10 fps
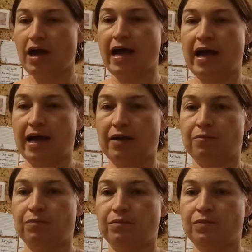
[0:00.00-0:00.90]
got,
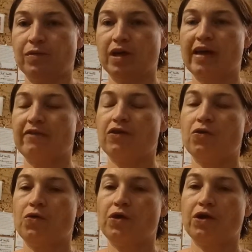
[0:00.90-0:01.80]
um, if you
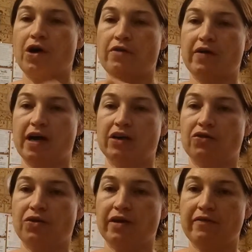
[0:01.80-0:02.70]
ordered over one
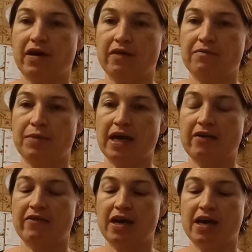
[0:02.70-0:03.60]
hundred twenty-five
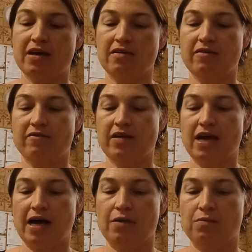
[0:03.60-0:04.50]
P V,
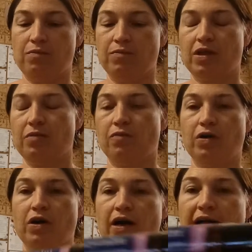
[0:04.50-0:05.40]
um,
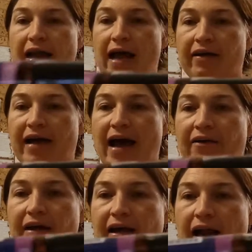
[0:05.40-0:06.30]
we've got
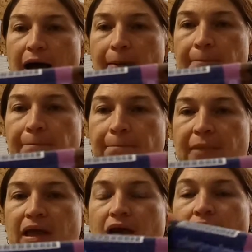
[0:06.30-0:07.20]
Carry Calm,
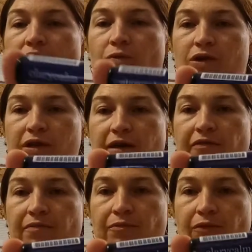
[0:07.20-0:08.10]
which
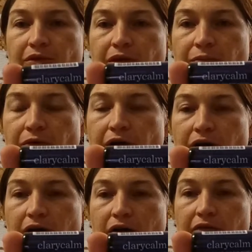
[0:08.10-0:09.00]
I've, was the
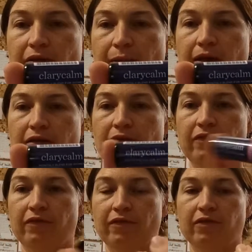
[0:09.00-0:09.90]
product of the month
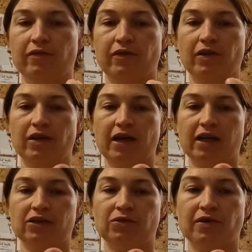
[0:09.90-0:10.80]
if you did one
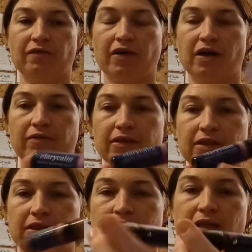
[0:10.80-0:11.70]
hundred twenty-five,
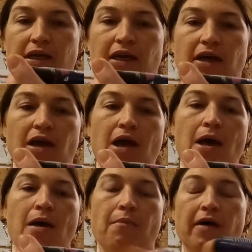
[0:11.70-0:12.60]
which is the
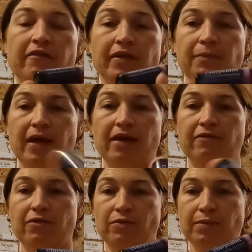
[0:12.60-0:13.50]
monthly
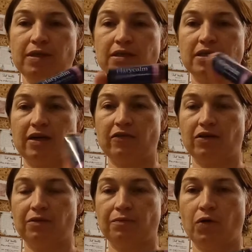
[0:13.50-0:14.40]
blend for women. So if
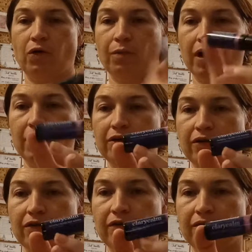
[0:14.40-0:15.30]
your
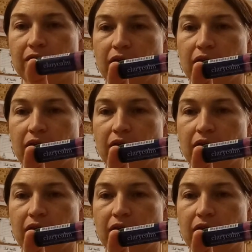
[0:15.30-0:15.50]
hormones,